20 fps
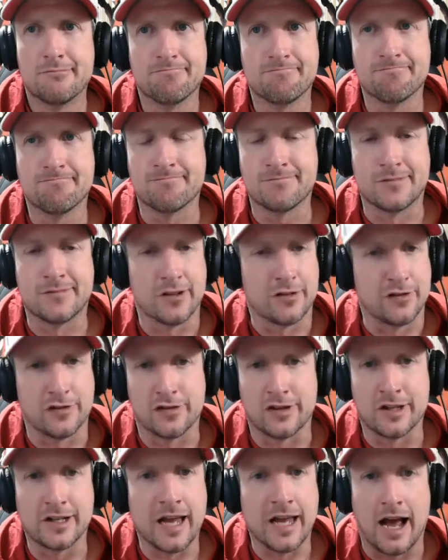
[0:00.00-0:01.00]
This is the
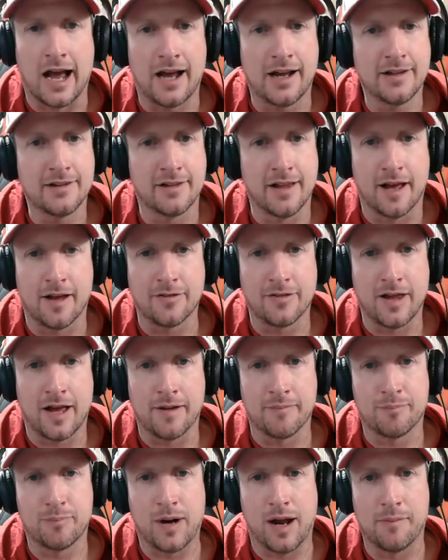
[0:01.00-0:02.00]
guy that
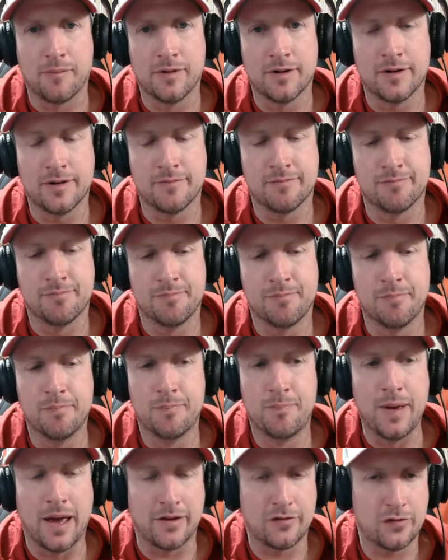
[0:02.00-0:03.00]
probably
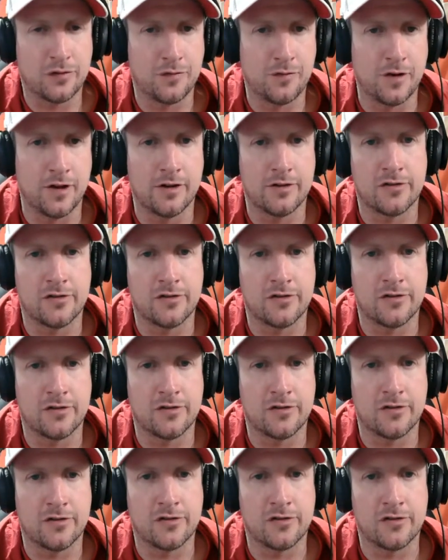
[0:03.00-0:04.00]
best fits the
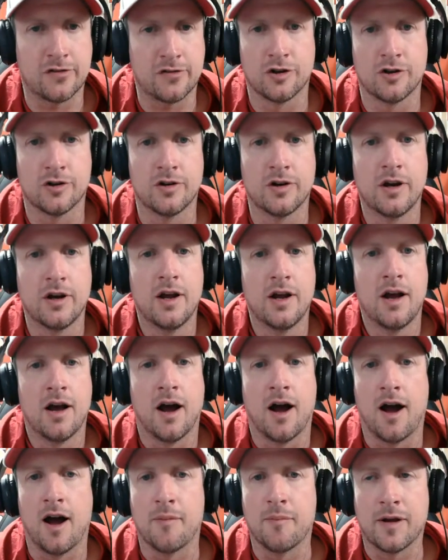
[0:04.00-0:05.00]
culture
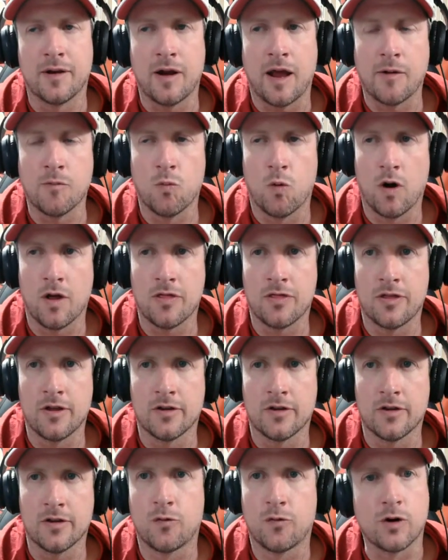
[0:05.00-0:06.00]
and what
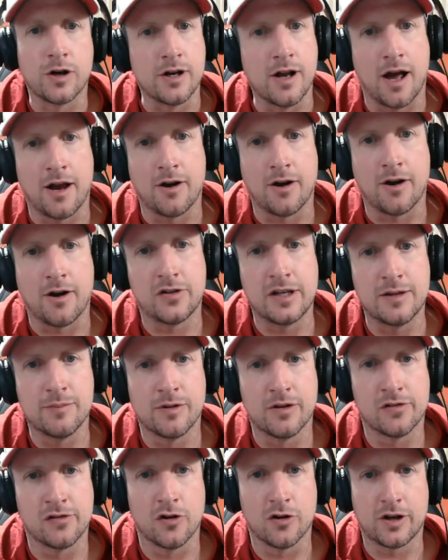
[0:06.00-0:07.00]
this 49ers
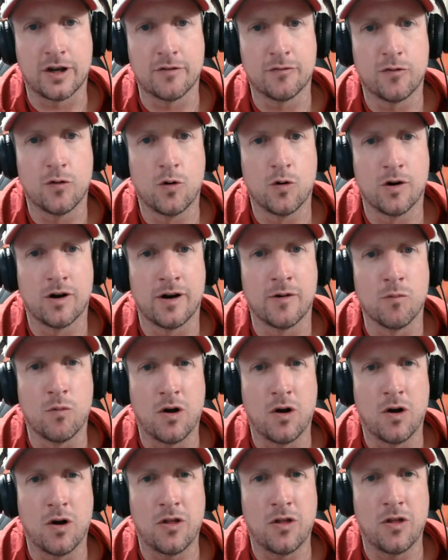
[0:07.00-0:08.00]
team is looking for and
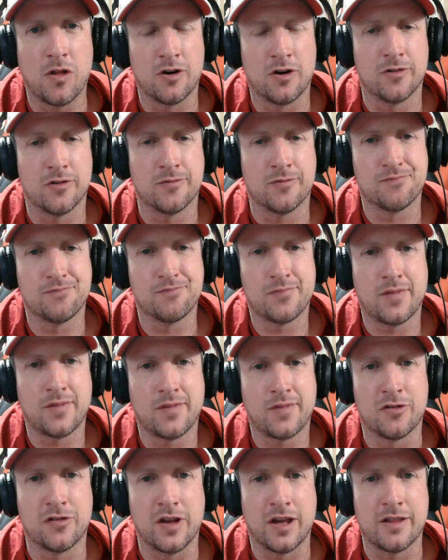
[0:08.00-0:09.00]
what
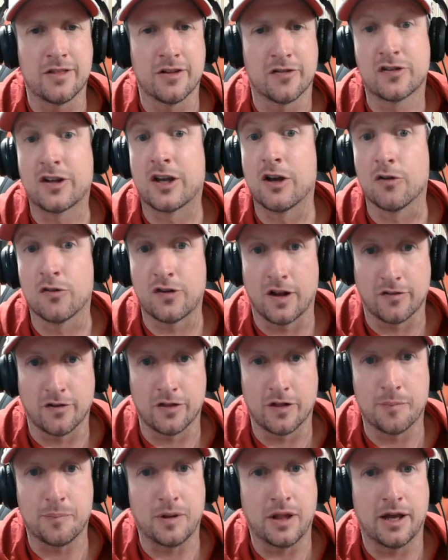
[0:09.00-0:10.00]
I would say the skill sets
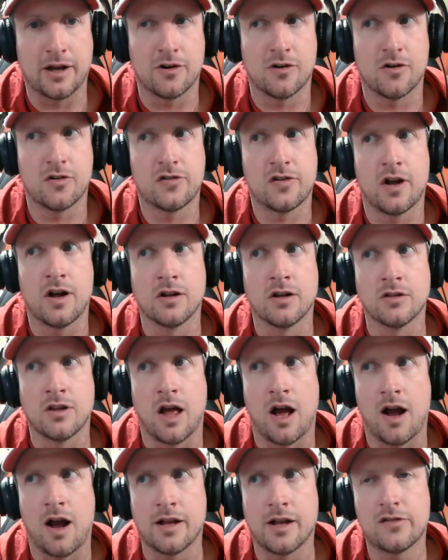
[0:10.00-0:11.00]
of the players
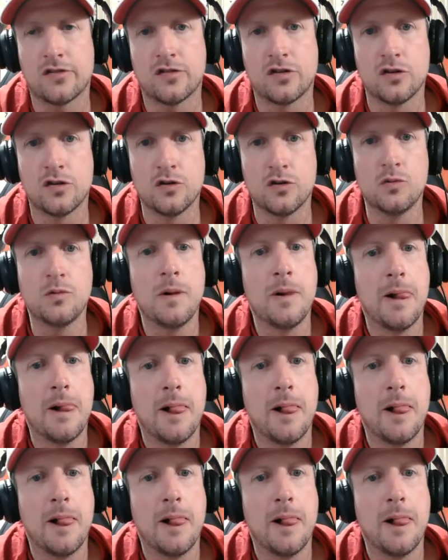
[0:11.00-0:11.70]
aligns to.